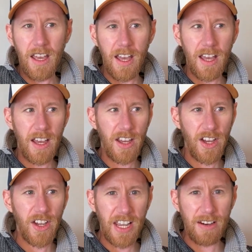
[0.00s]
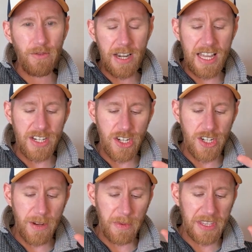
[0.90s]
her kind of
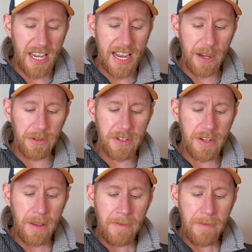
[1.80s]
relationship with the house.